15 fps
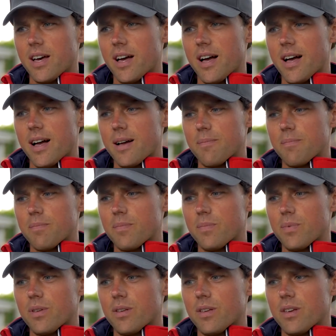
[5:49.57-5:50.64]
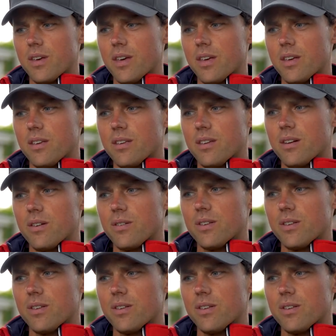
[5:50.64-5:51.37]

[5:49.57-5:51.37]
You know,